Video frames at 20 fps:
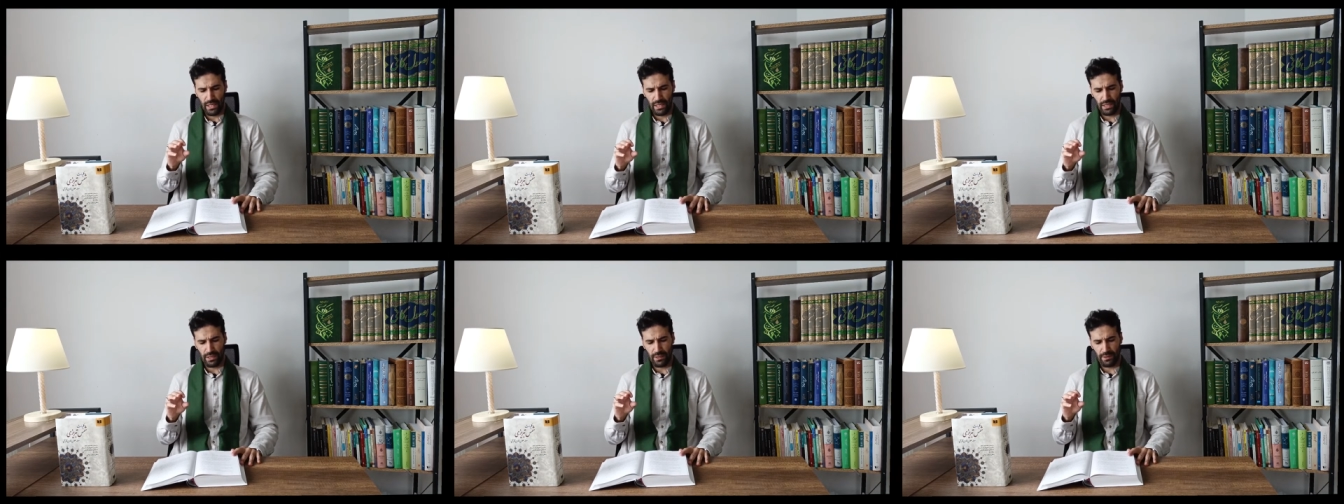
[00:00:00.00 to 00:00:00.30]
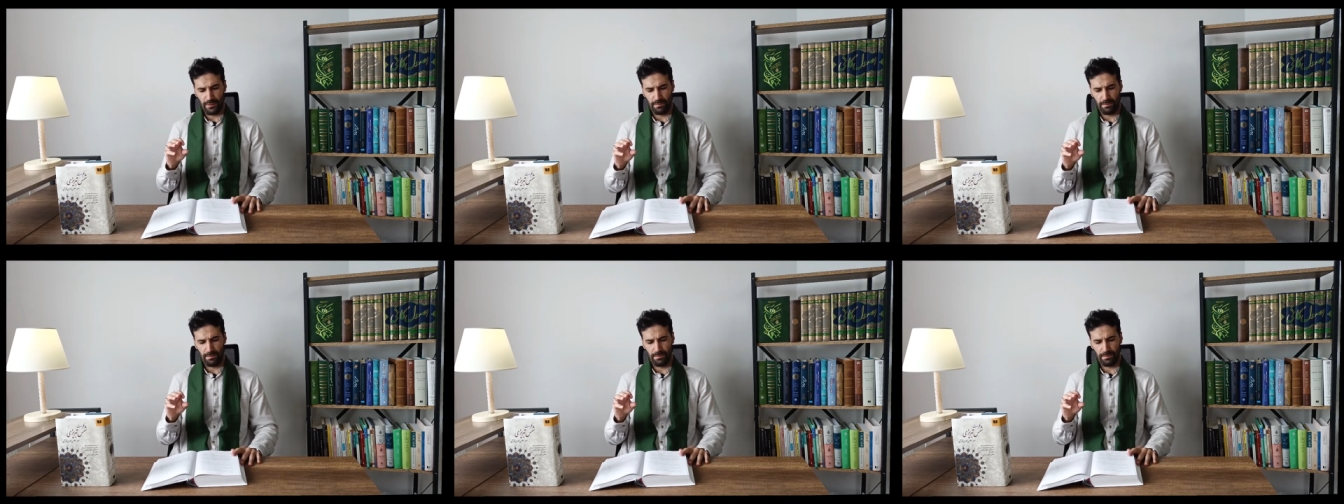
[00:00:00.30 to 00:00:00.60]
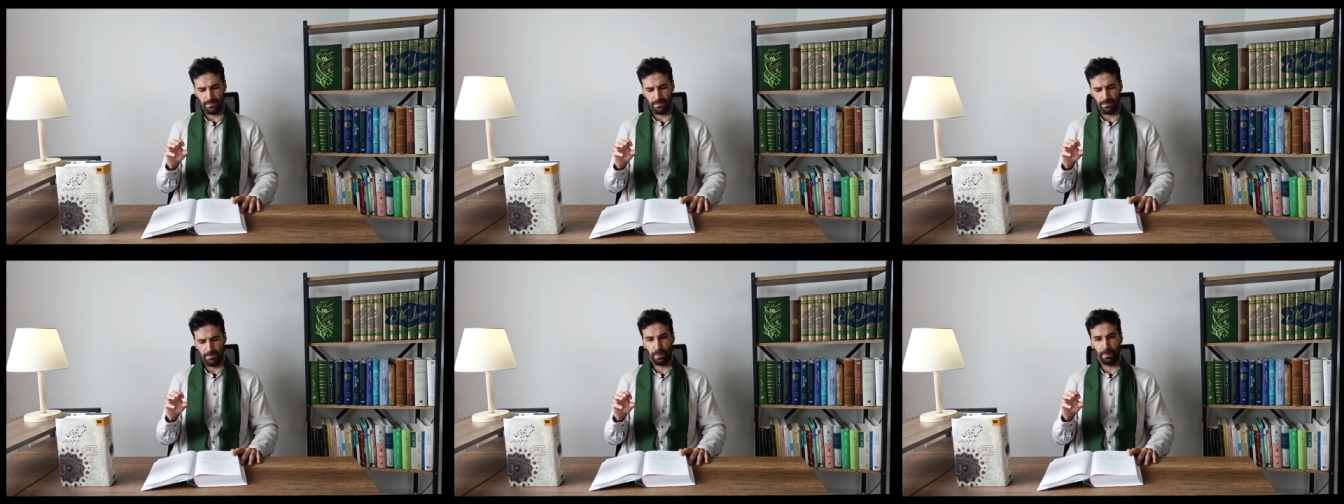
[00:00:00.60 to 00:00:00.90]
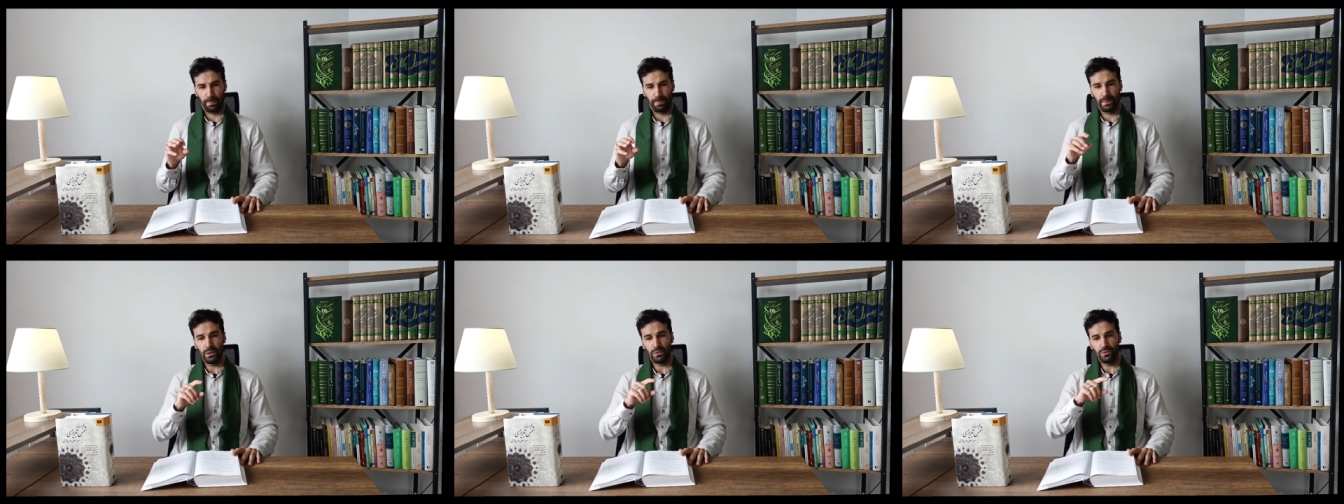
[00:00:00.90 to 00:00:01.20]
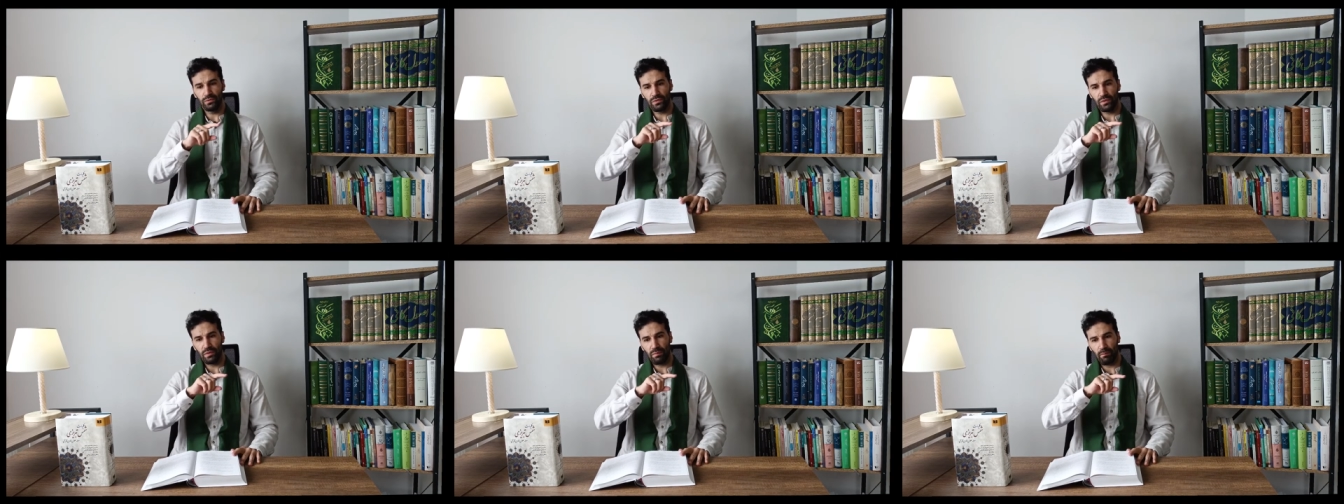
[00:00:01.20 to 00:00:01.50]
um,
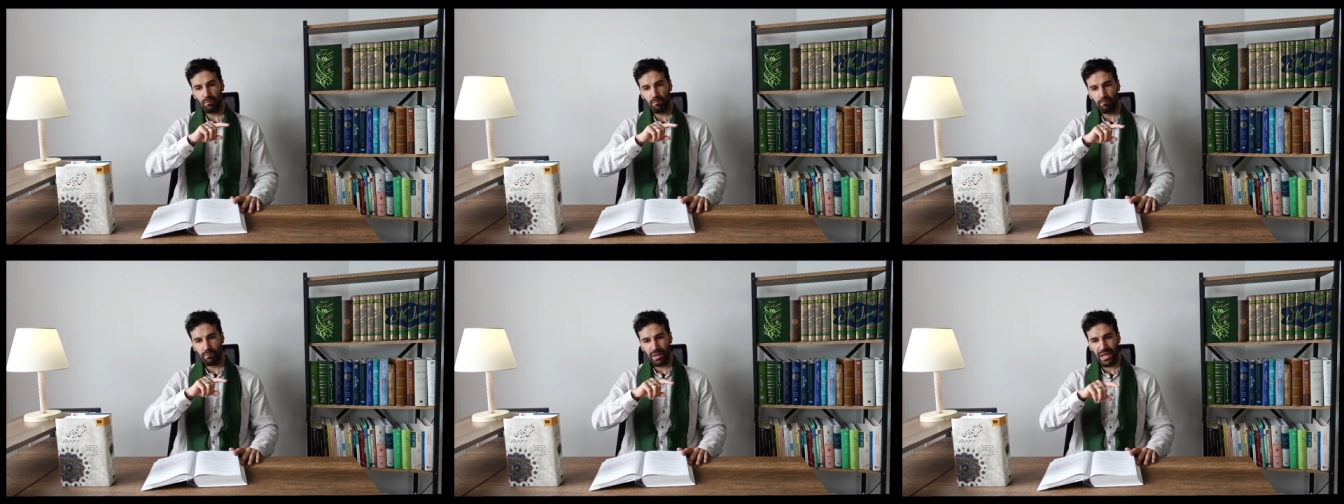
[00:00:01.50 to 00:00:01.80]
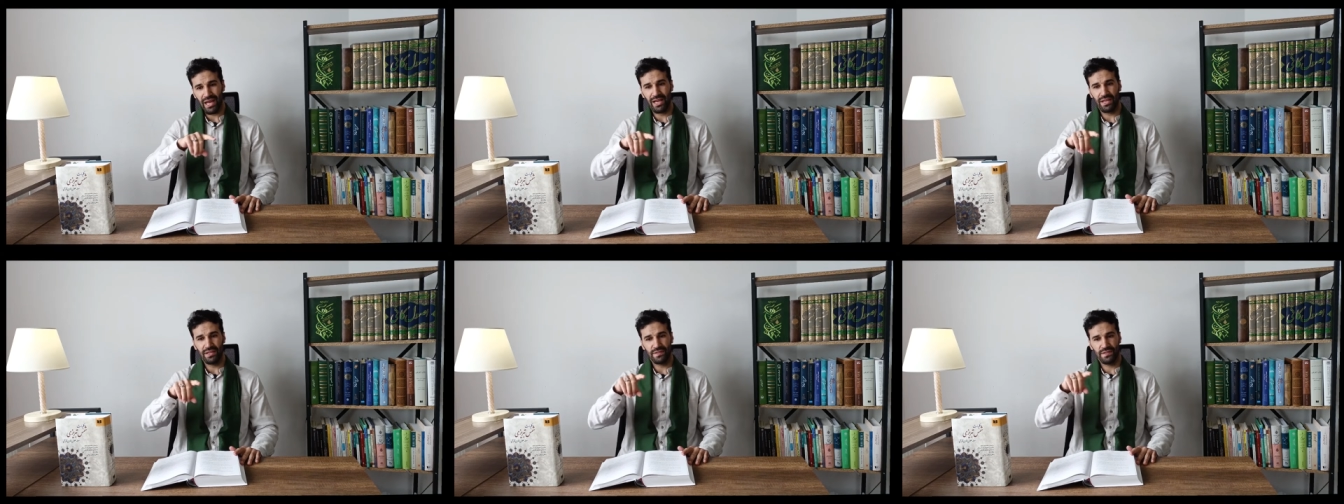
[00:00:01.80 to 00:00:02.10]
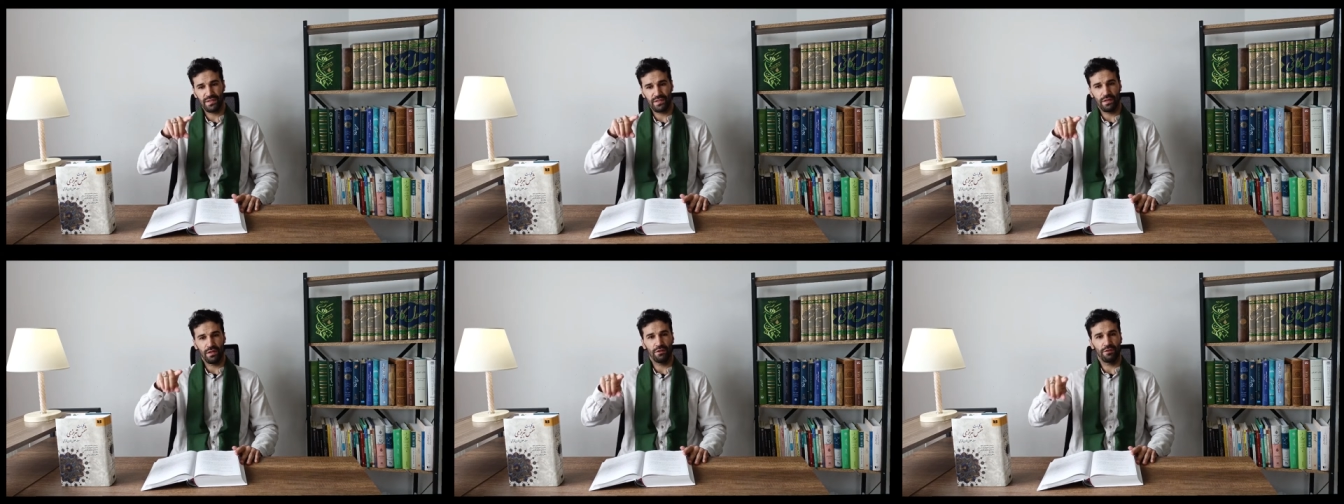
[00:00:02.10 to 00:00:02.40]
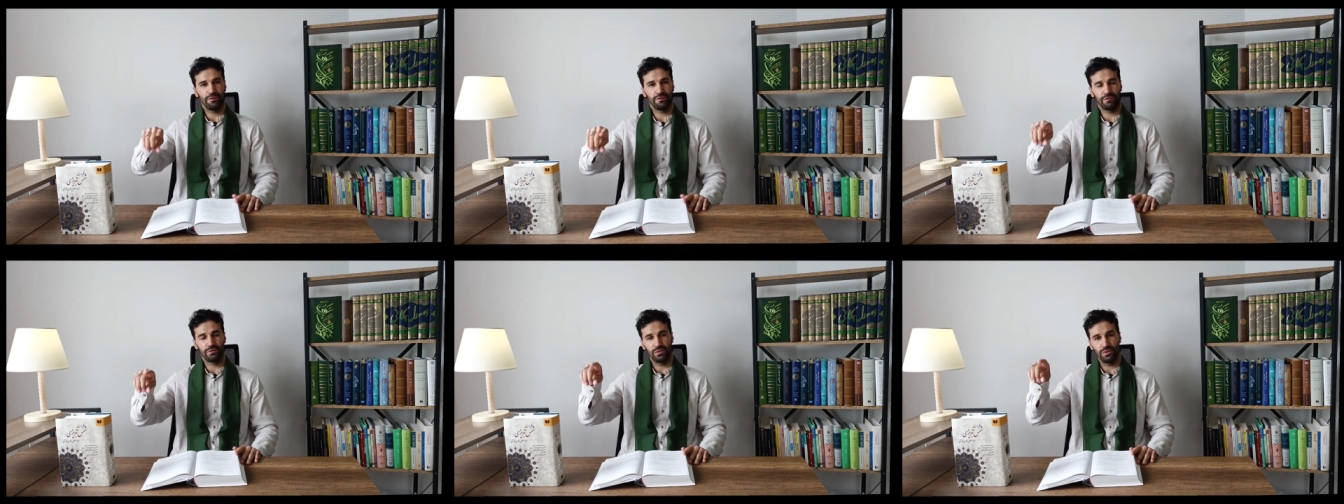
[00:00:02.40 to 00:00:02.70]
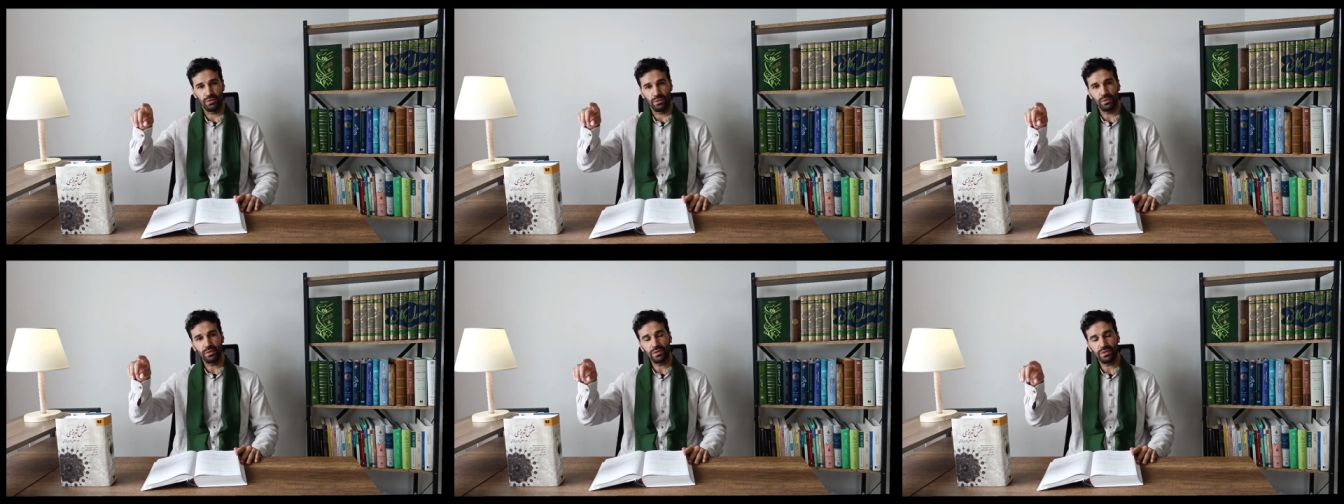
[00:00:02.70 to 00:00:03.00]
don't pass
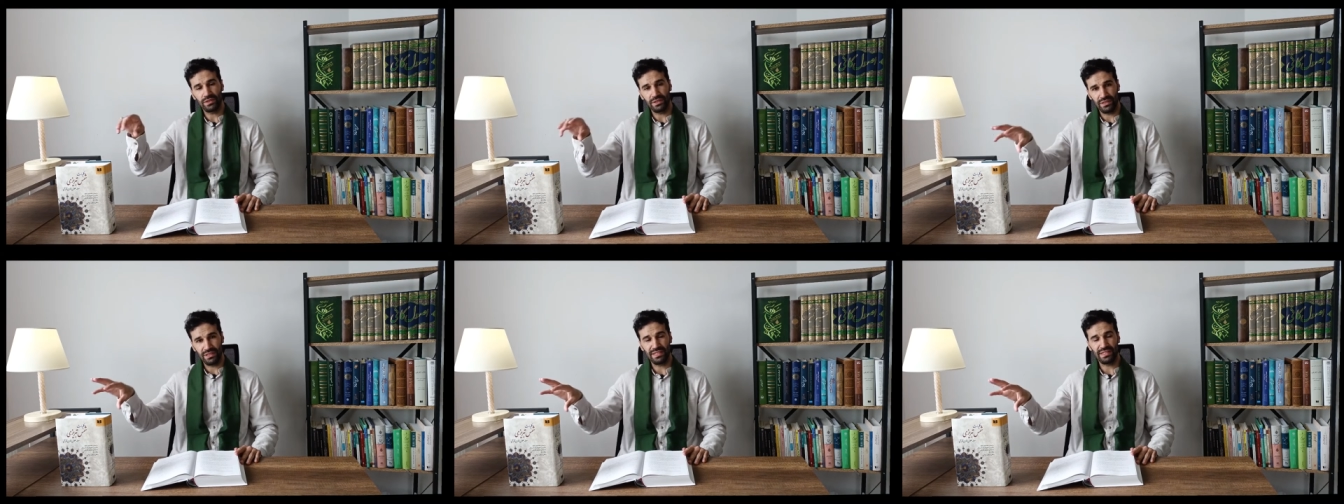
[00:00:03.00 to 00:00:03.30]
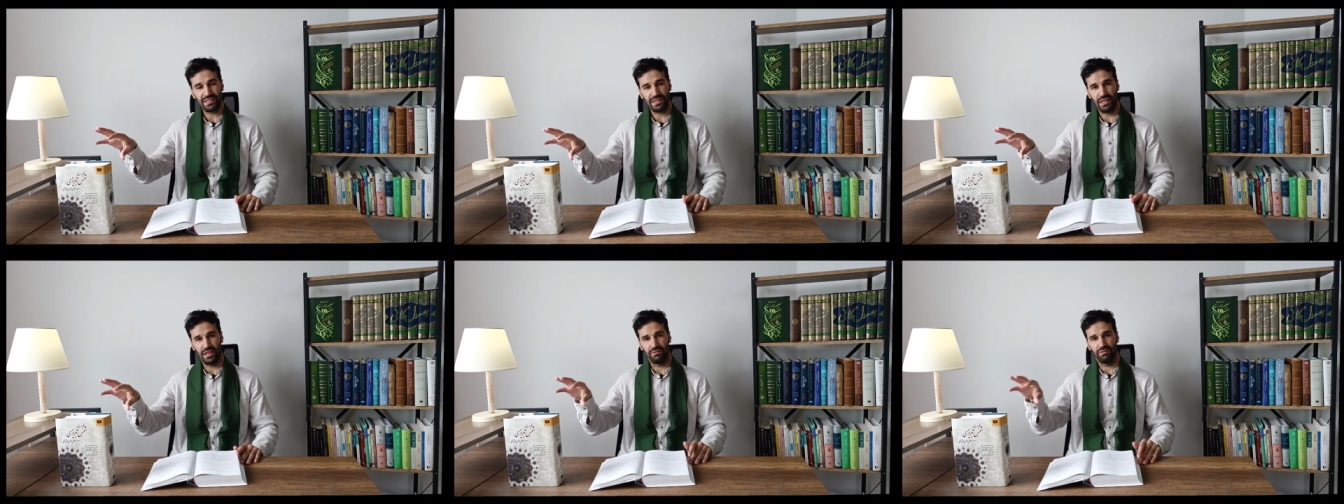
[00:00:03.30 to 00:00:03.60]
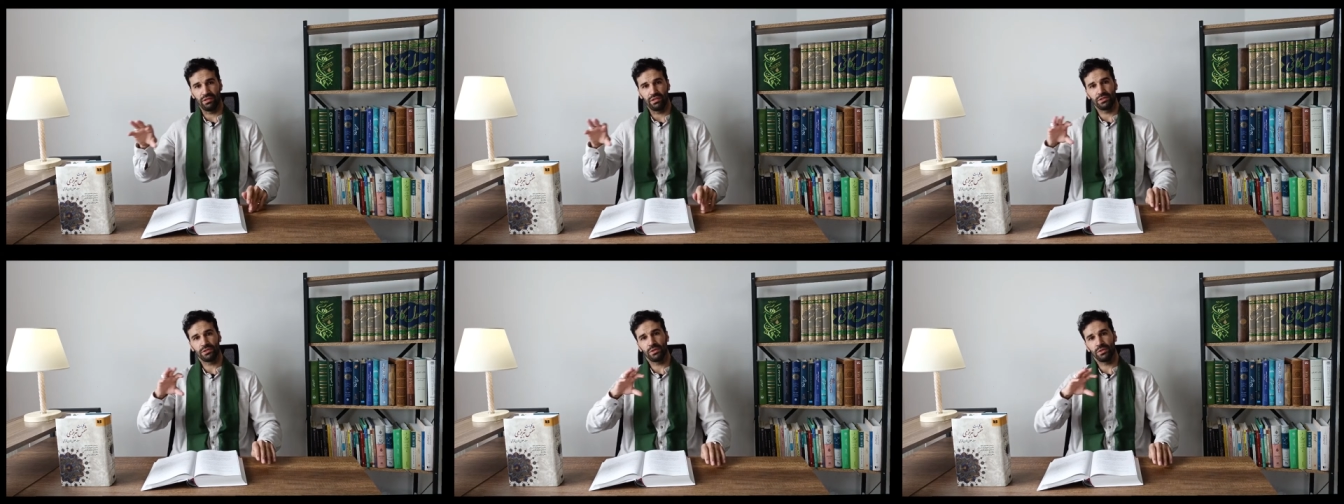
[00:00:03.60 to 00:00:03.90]
through this level,